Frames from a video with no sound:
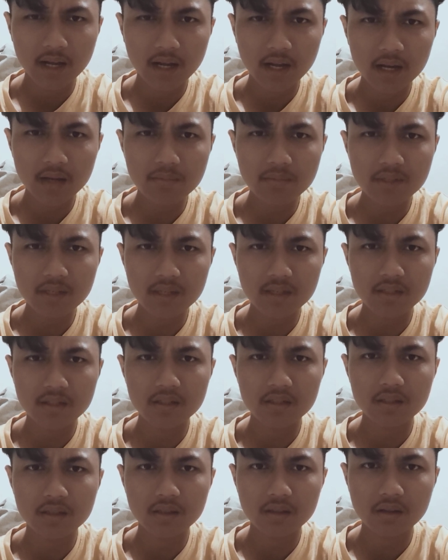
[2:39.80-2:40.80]
Hymes
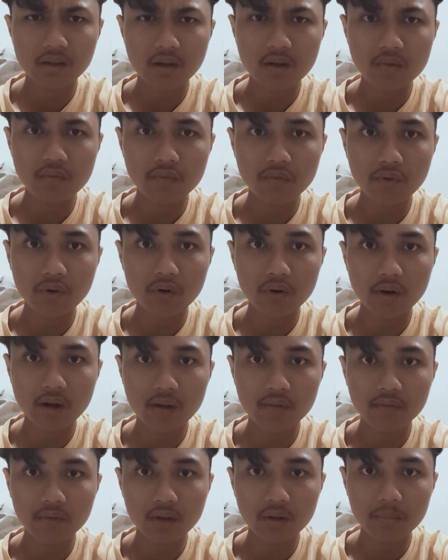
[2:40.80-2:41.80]
is known for
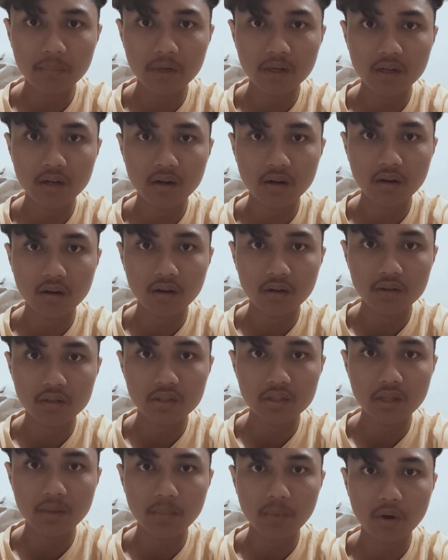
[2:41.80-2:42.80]
developing the
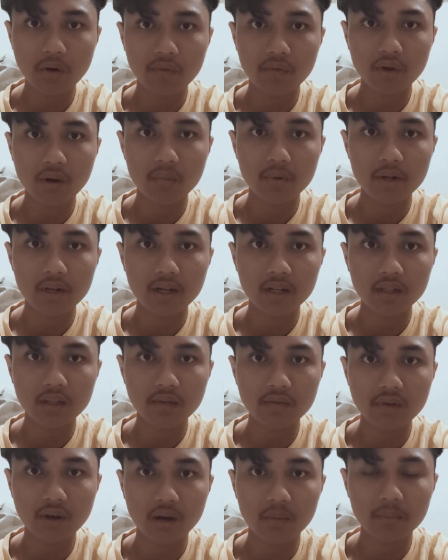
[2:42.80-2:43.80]
concept of
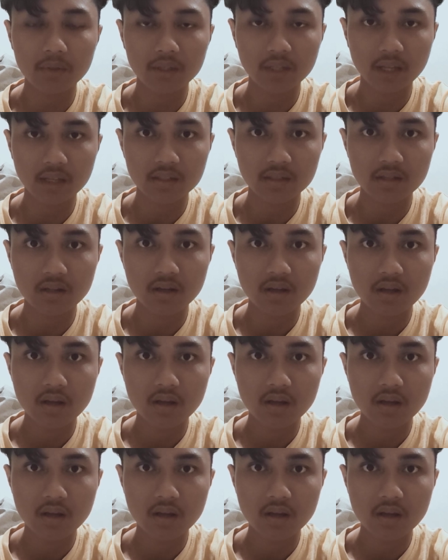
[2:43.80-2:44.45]
communicative competence,